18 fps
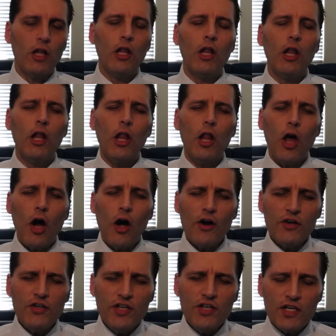
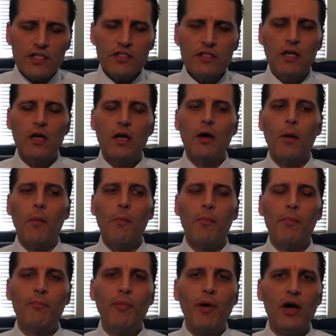largest
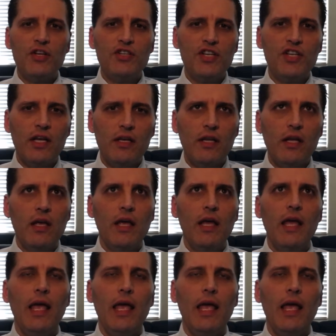budget